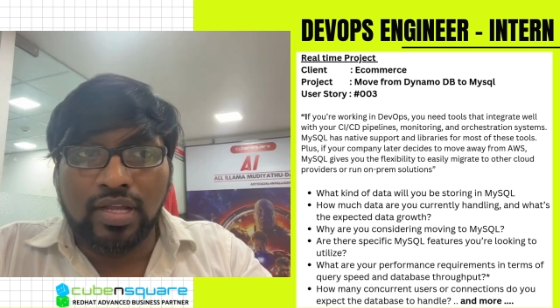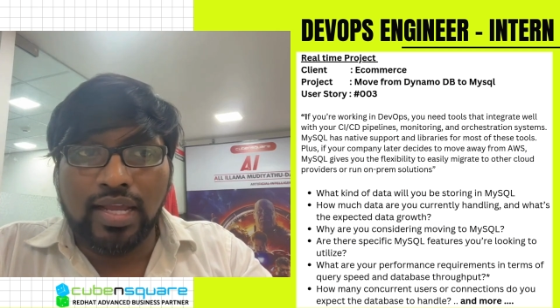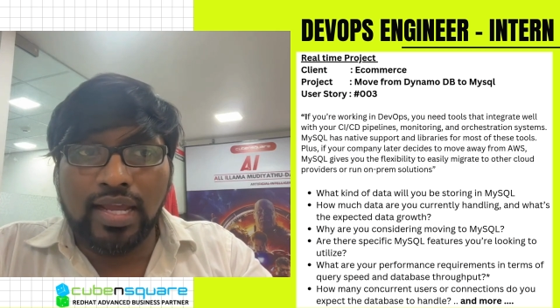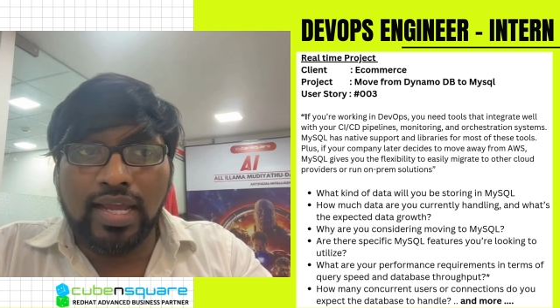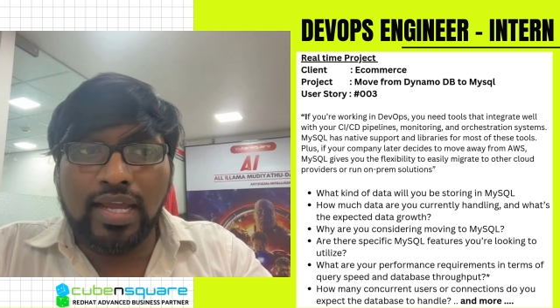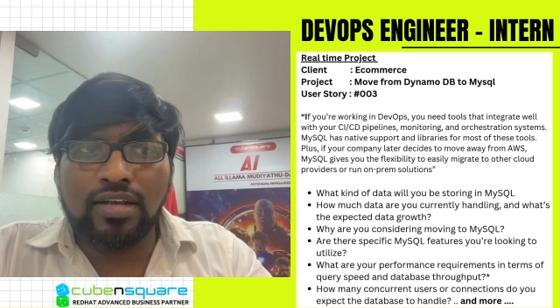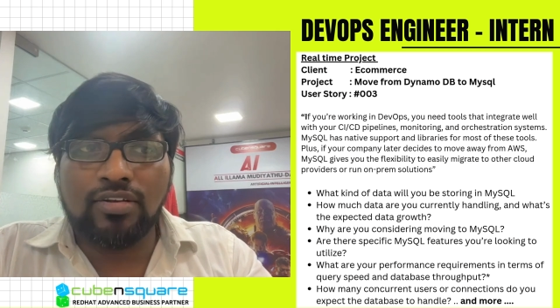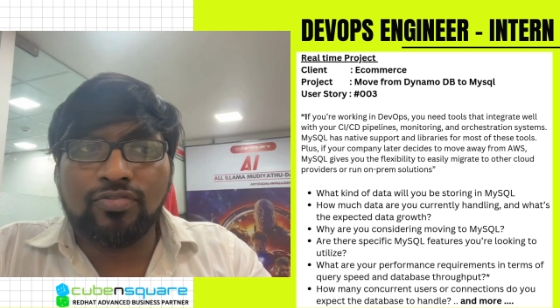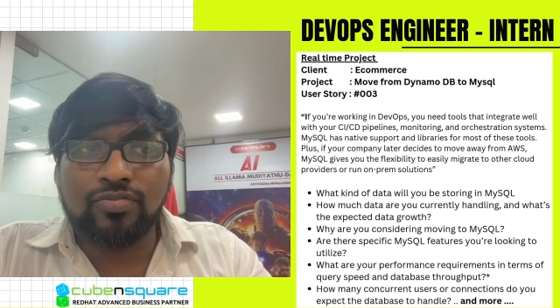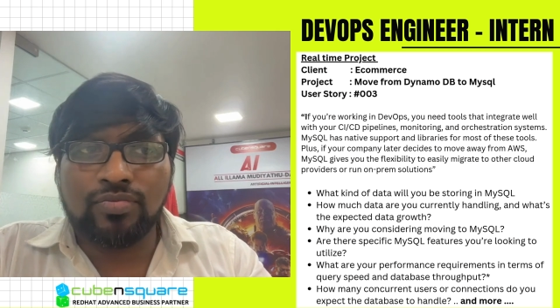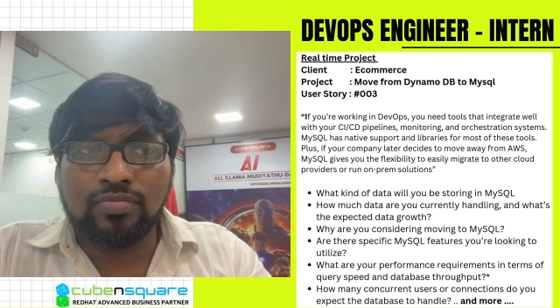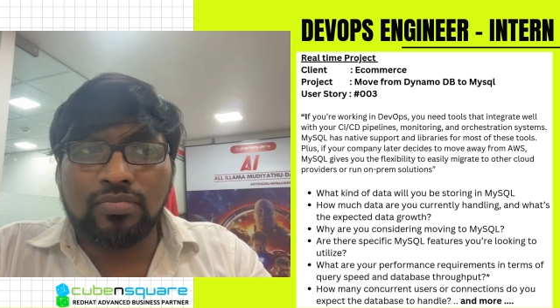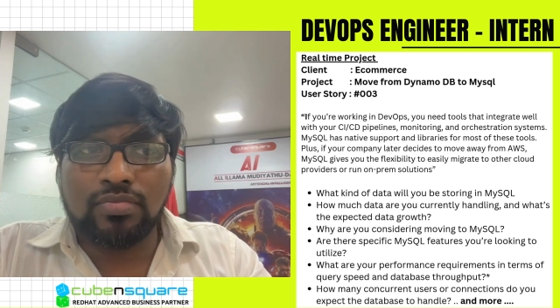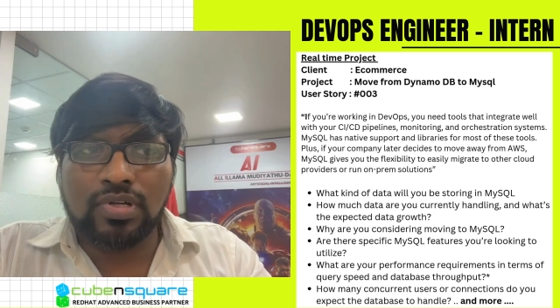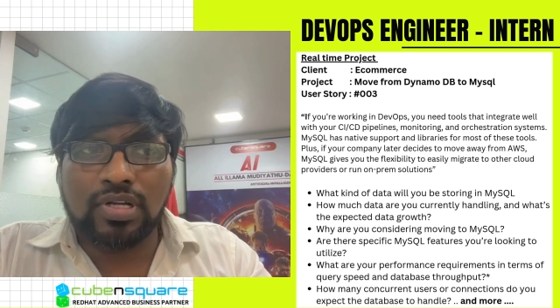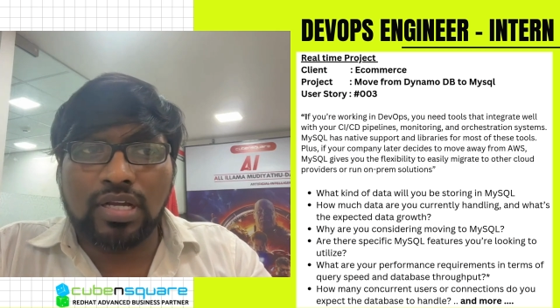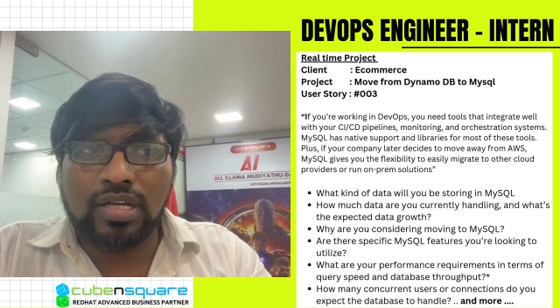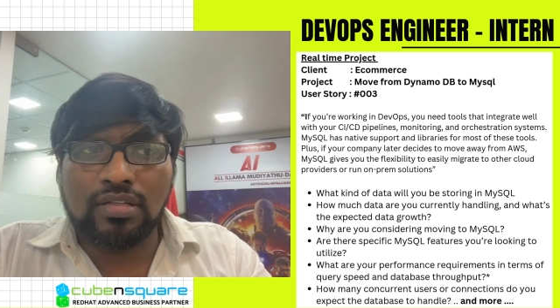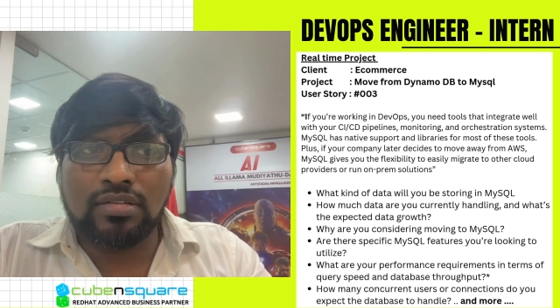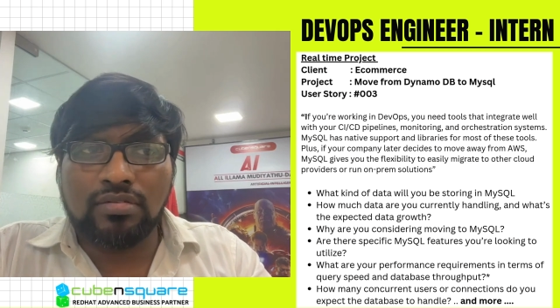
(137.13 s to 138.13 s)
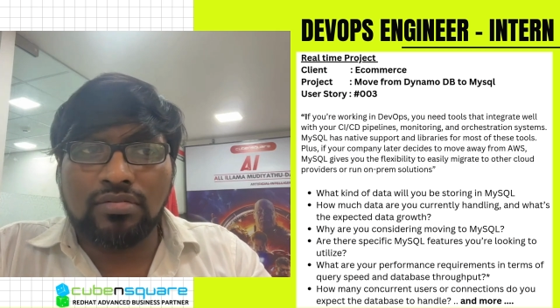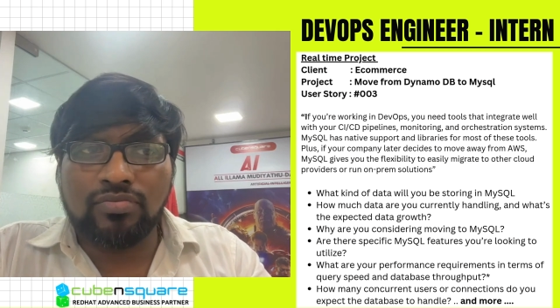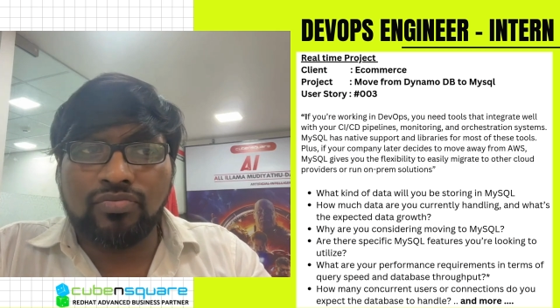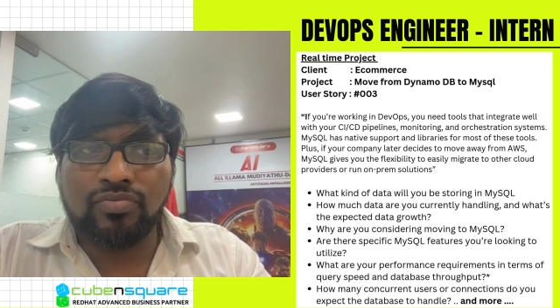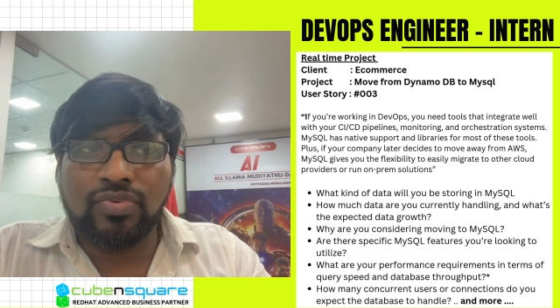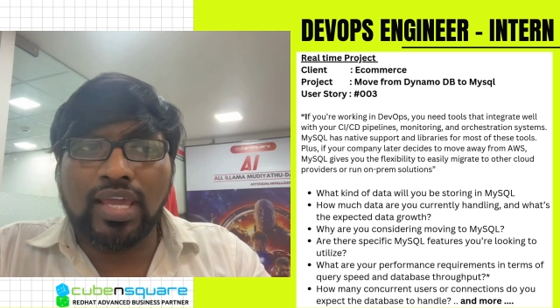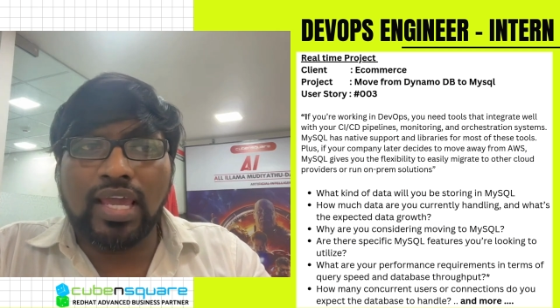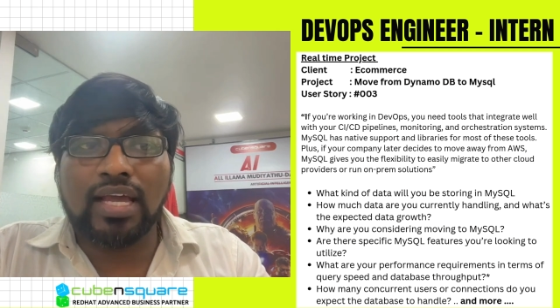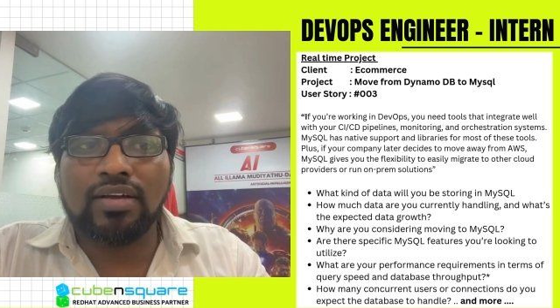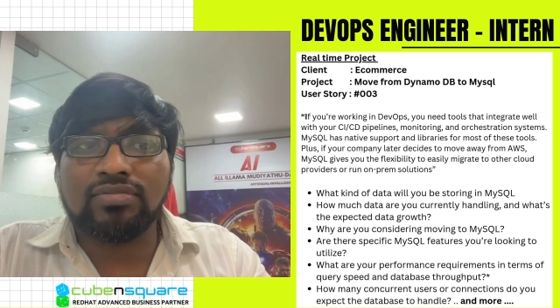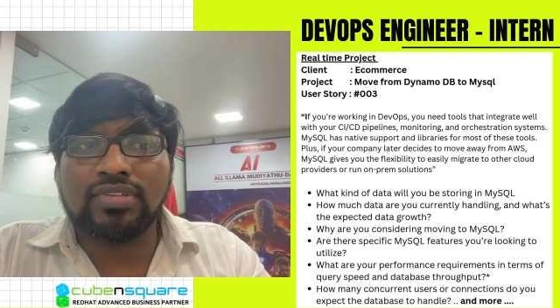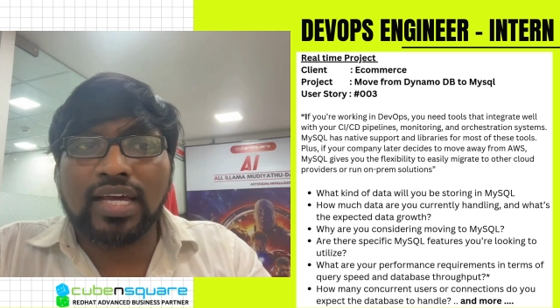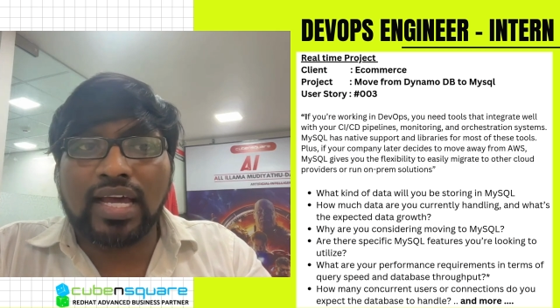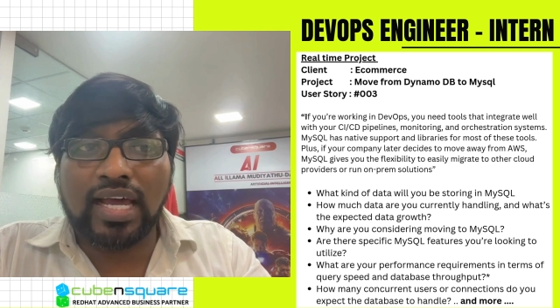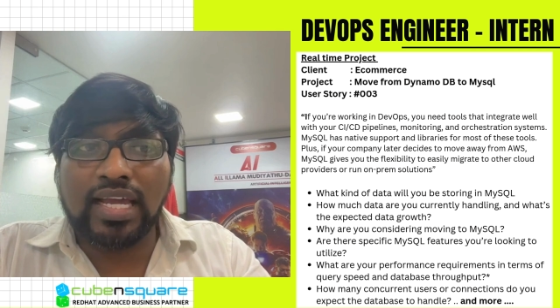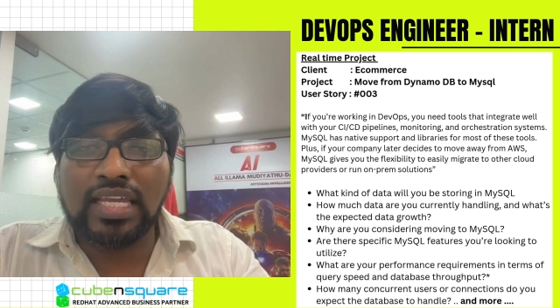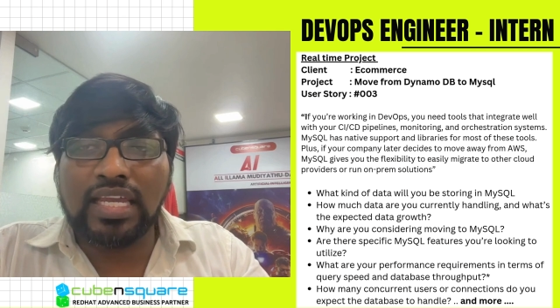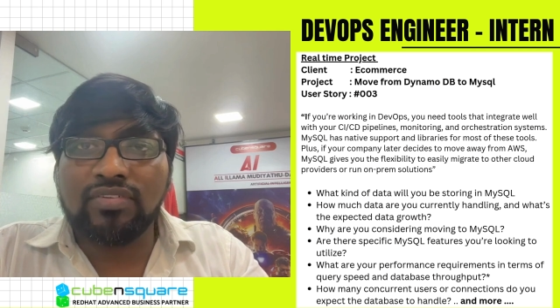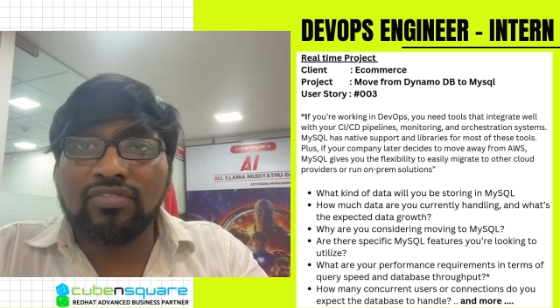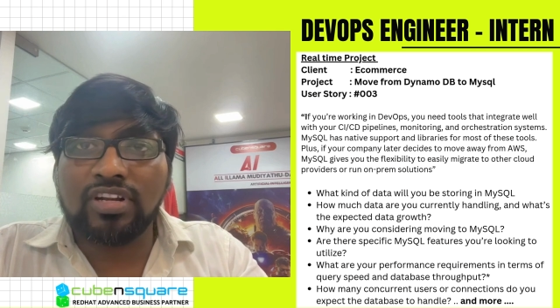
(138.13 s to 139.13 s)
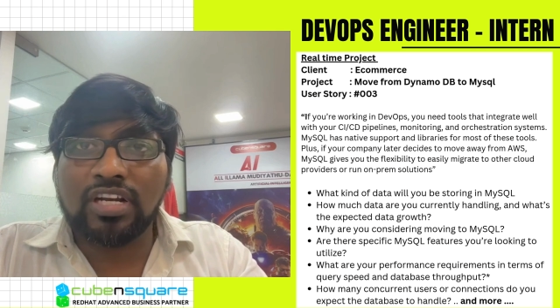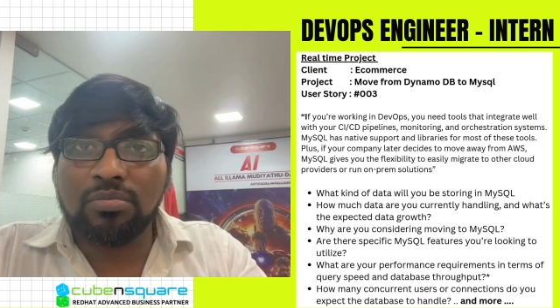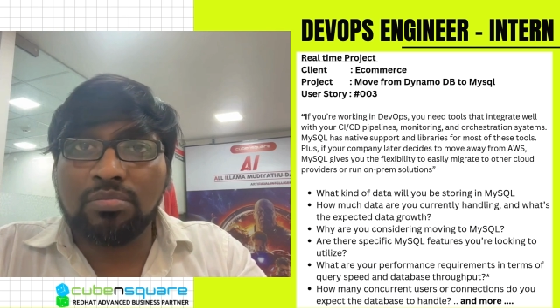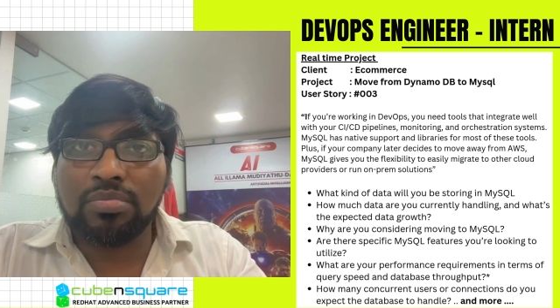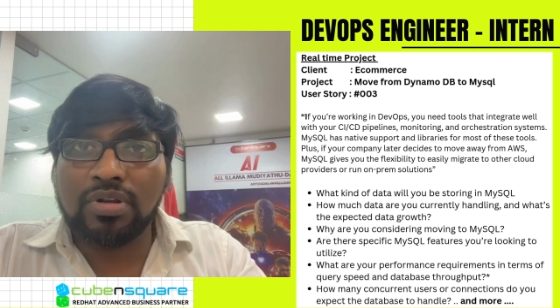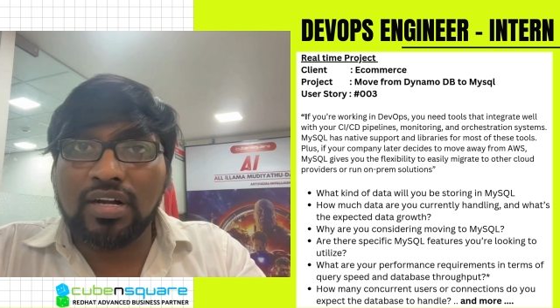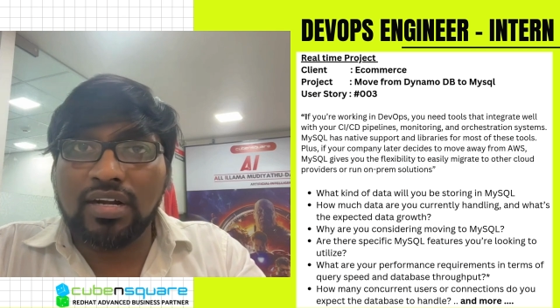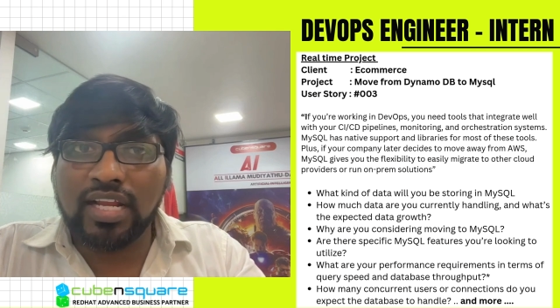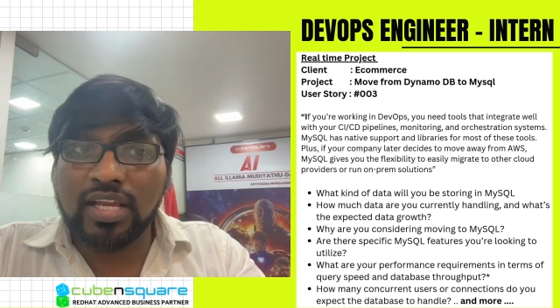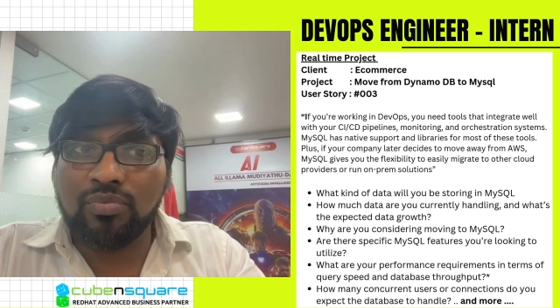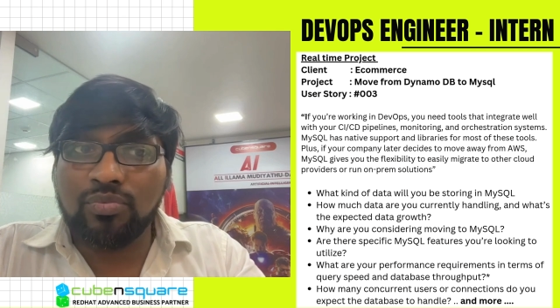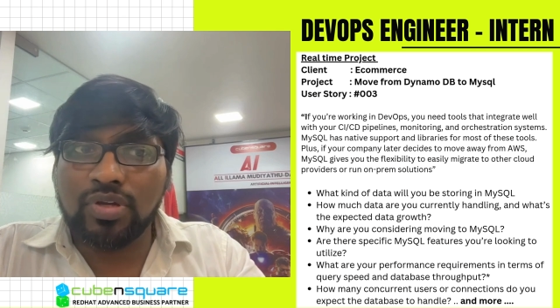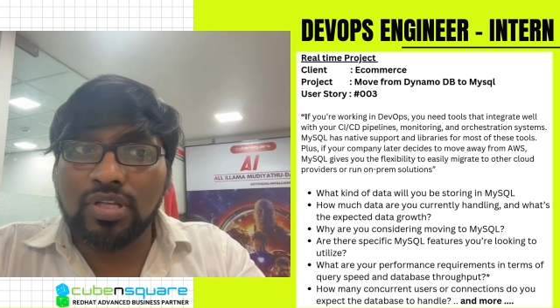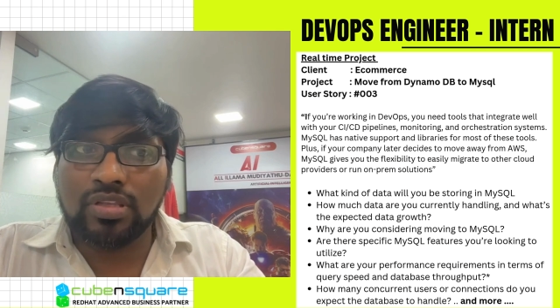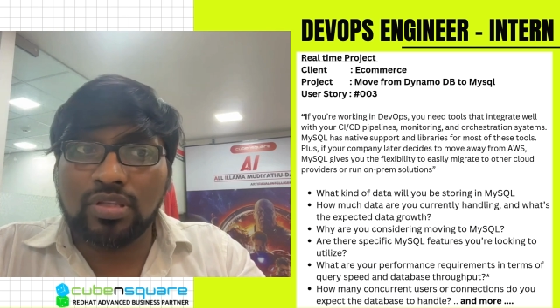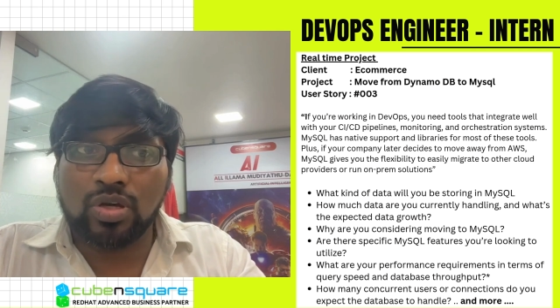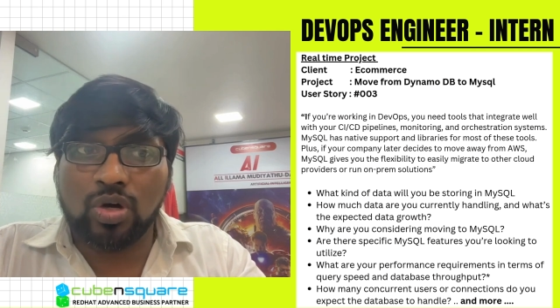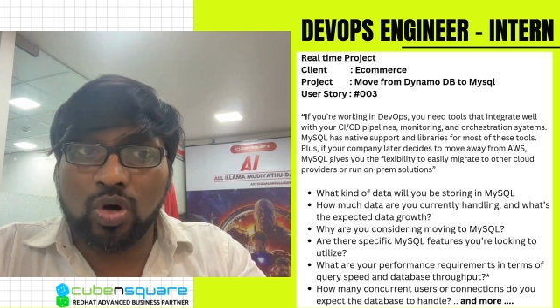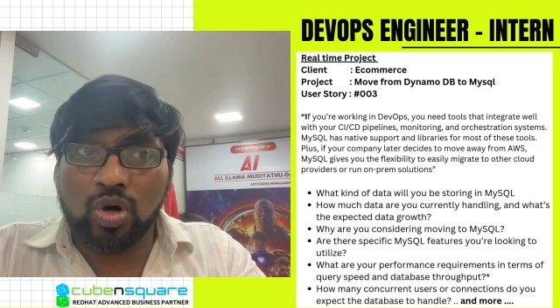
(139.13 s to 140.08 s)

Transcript: And we have the high availability with